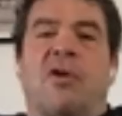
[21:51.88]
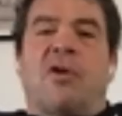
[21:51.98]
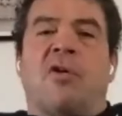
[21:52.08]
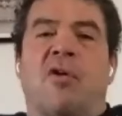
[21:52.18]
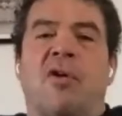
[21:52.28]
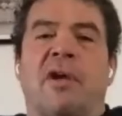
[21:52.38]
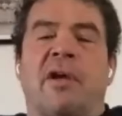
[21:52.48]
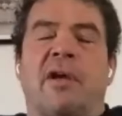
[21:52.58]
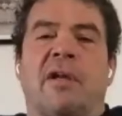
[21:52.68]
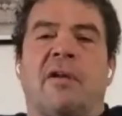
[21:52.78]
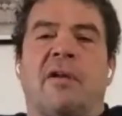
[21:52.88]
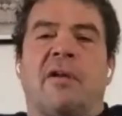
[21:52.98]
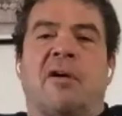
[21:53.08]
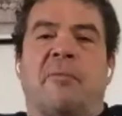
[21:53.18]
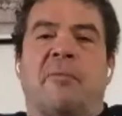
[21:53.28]
going in uh,
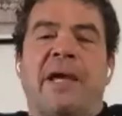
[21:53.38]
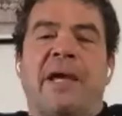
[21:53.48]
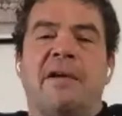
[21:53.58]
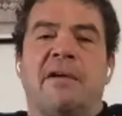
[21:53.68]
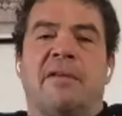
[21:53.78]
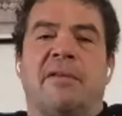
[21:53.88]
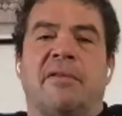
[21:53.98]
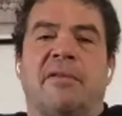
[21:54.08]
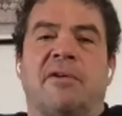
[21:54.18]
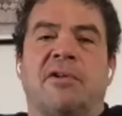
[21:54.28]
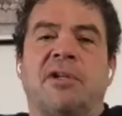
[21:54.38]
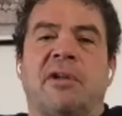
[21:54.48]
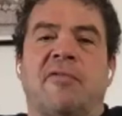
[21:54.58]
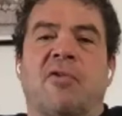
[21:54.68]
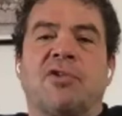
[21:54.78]
May 13 and
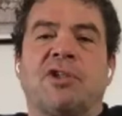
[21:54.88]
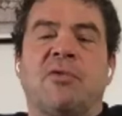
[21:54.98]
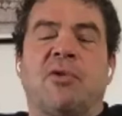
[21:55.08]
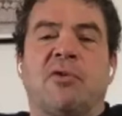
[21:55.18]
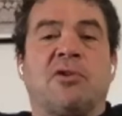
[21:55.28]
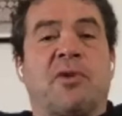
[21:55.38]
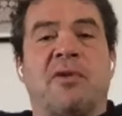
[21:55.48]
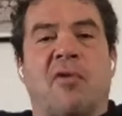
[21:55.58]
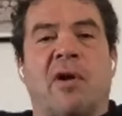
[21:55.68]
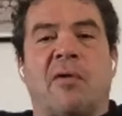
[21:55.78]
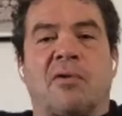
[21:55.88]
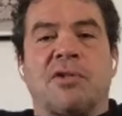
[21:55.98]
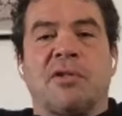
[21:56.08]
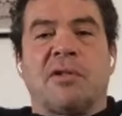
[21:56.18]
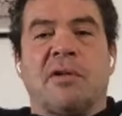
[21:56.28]
14. We're doing 24
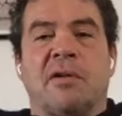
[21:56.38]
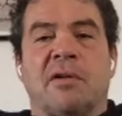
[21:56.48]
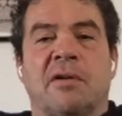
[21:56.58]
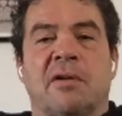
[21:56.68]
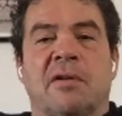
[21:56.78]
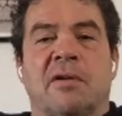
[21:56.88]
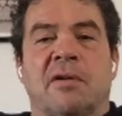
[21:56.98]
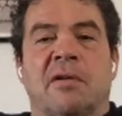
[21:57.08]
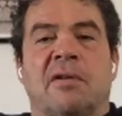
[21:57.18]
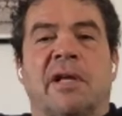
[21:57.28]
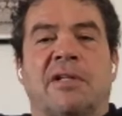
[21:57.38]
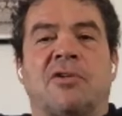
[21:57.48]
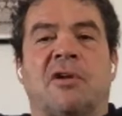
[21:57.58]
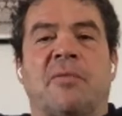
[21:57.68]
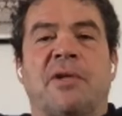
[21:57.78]
hours. Okay. That's
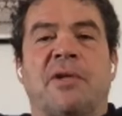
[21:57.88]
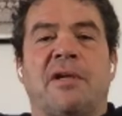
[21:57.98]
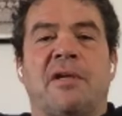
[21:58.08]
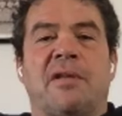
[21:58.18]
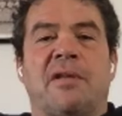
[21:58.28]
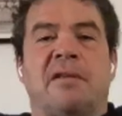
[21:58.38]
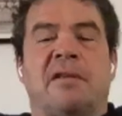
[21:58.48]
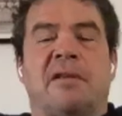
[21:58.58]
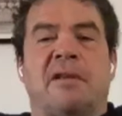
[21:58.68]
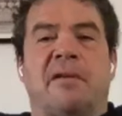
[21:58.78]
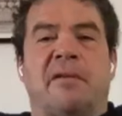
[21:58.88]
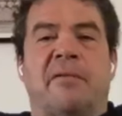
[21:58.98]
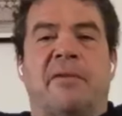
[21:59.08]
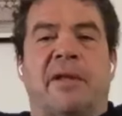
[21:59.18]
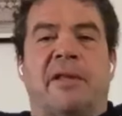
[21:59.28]
going to be
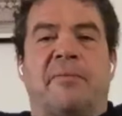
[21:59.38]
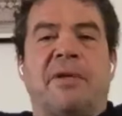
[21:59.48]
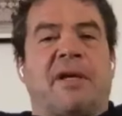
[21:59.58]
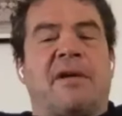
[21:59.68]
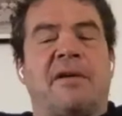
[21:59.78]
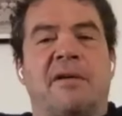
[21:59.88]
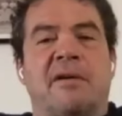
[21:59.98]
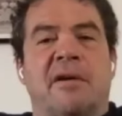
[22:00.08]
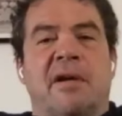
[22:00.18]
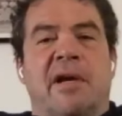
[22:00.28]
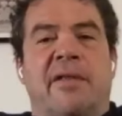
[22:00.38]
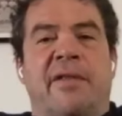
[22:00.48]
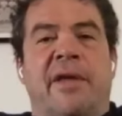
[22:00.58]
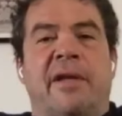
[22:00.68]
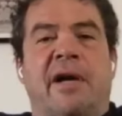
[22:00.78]
the, the peak. Okay. And then